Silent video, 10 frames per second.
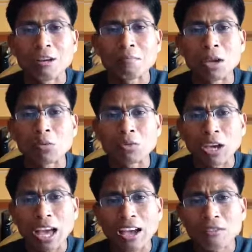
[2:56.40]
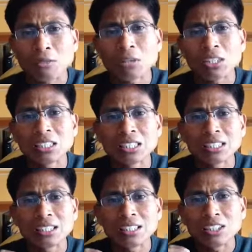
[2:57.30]
May we ever be
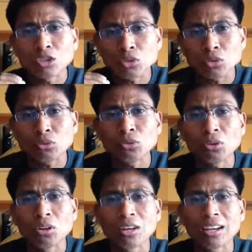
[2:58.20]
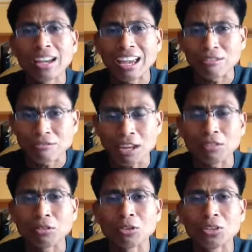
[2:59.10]
true and
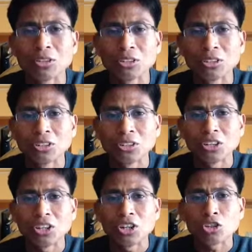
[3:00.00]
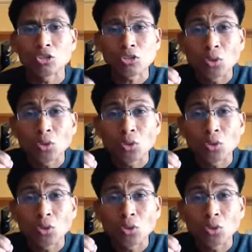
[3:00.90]
faithful to